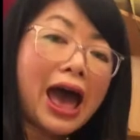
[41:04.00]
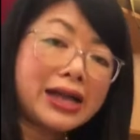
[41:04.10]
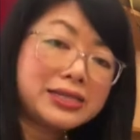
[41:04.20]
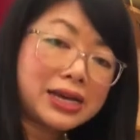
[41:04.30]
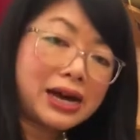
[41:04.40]

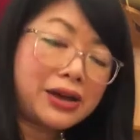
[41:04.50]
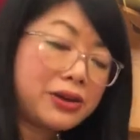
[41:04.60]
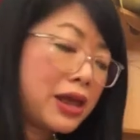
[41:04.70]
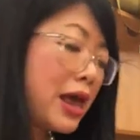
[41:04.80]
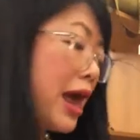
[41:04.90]
hand
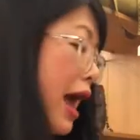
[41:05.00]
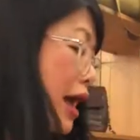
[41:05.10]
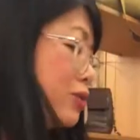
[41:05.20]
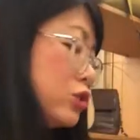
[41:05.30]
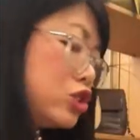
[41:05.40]
done
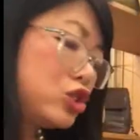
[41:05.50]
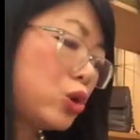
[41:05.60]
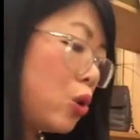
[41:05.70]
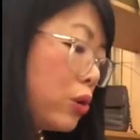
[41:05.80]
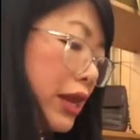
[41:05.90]

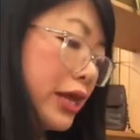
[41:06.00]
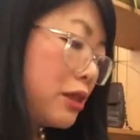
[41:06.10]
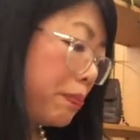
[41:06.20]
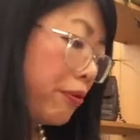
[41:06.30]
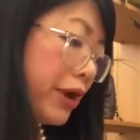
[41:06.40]
shortly
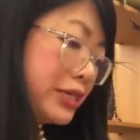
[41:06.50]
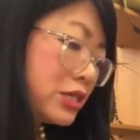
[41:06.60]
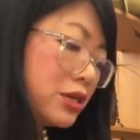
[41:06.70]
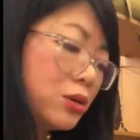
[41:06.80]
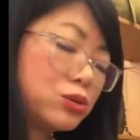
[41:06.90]
the
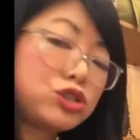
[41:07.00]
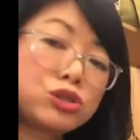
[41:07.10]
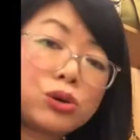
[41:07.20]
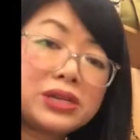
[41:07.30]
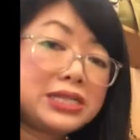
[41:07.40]
print was
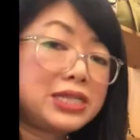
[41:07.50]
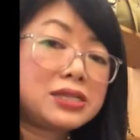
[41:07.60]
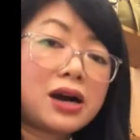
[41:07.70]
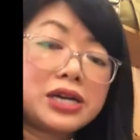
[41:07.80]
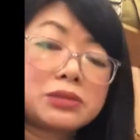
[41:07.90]
shortly
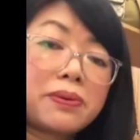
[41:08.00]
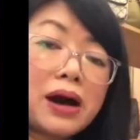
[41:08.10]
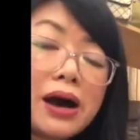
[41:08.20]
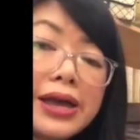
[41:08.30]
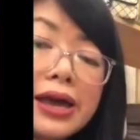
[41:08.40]
designed
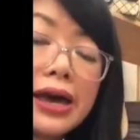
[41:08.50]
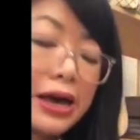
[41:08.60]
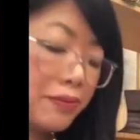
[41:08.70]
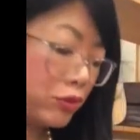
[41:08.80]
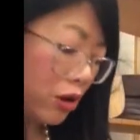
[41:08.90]
by um,